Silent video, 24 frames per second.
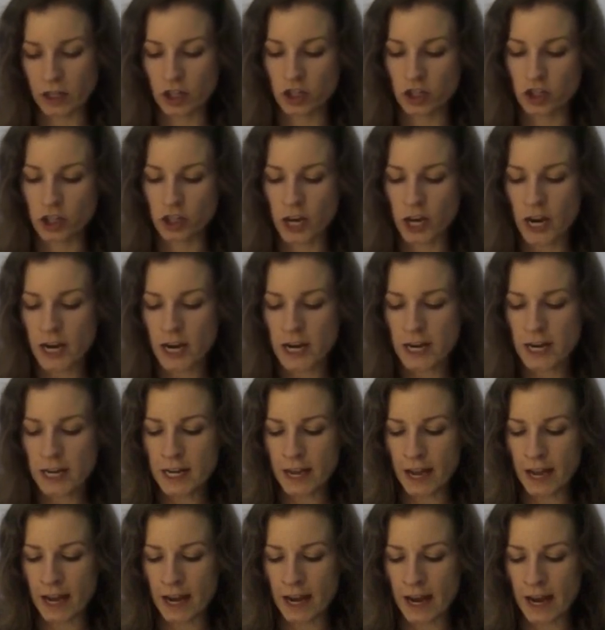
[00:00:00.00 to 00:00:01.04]

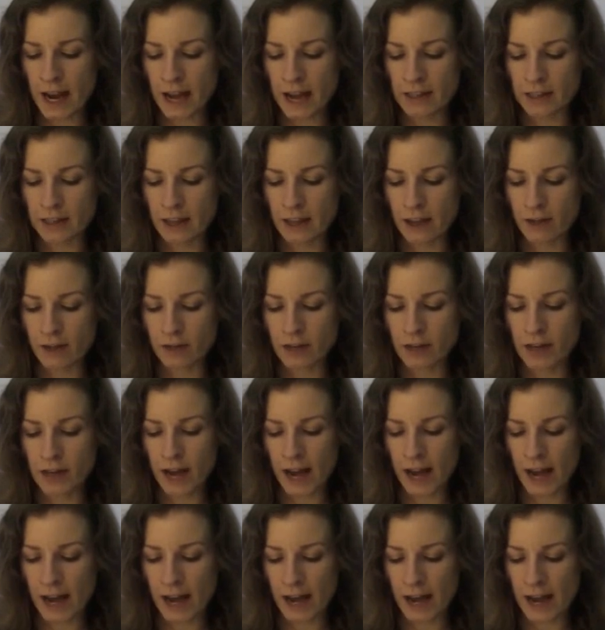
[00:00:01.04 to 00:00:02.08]

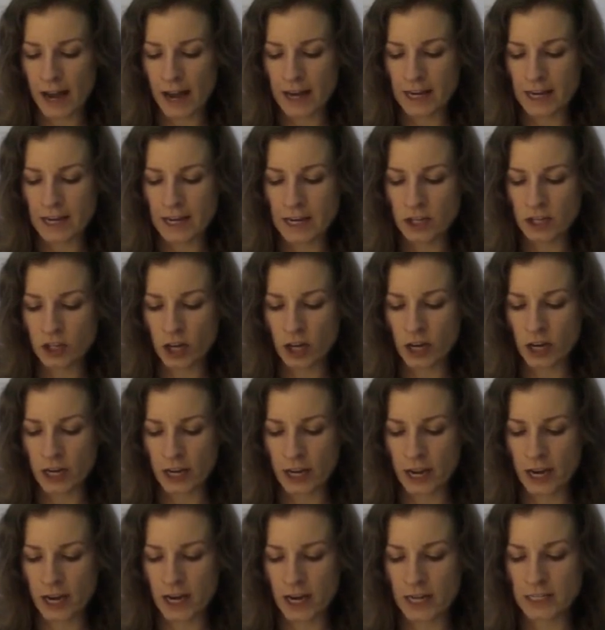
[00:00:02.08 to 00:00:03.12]

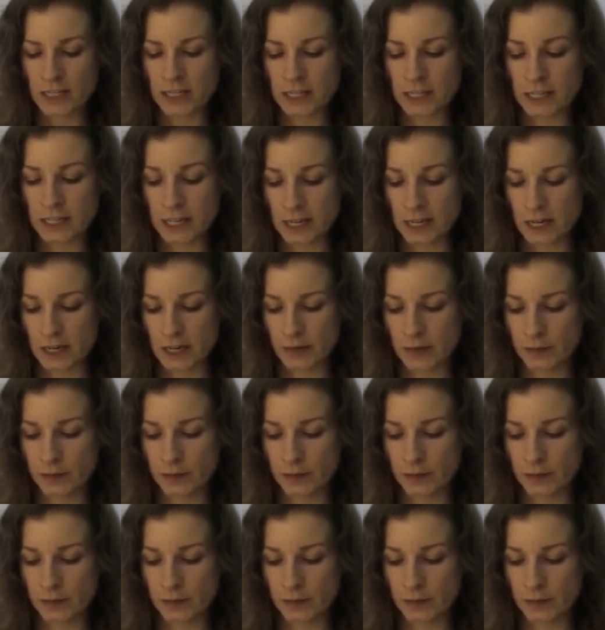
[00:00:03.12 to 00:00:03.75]
JEKSFEIEJKDD.